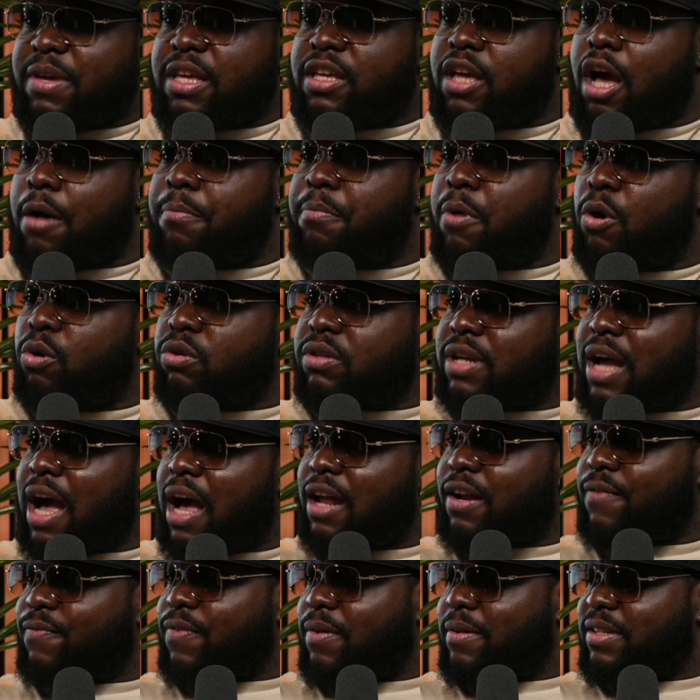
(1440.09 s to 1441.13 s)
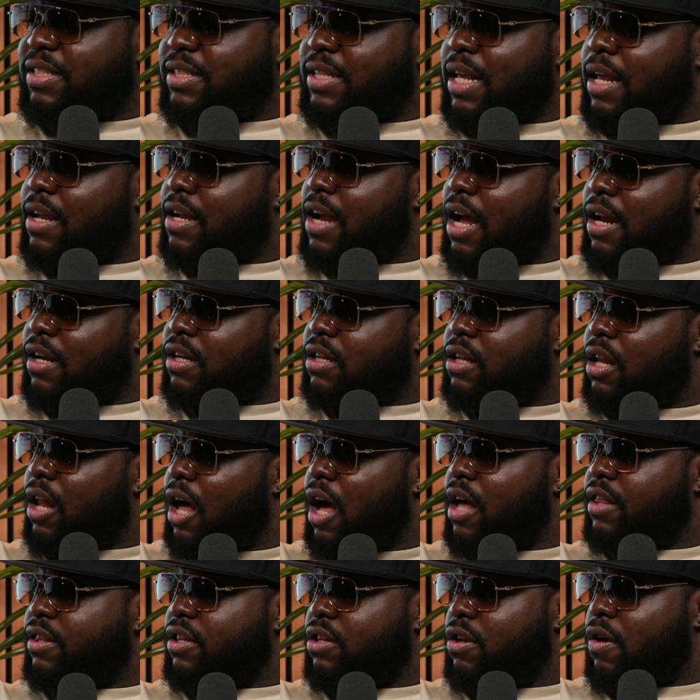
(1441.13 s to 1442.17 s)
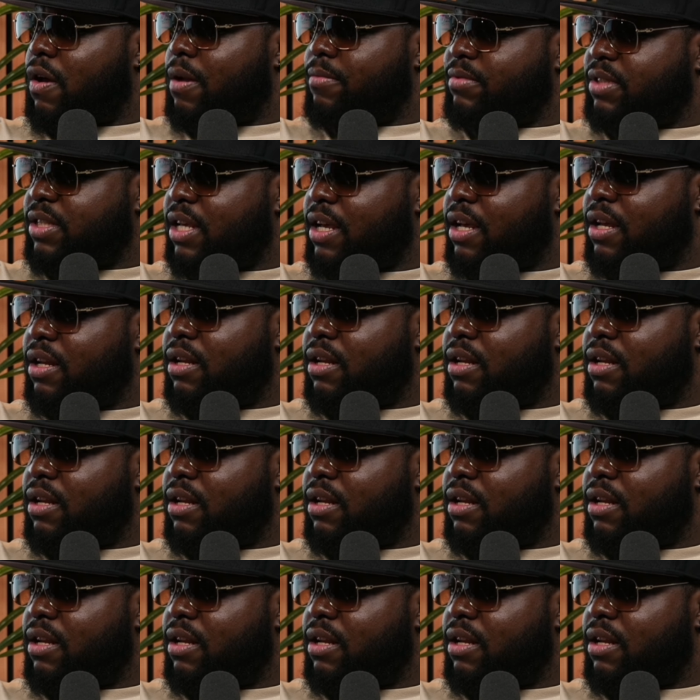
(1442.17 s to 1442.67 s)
Y'all both kind of from the same kind of cloth. You know what I'm saying?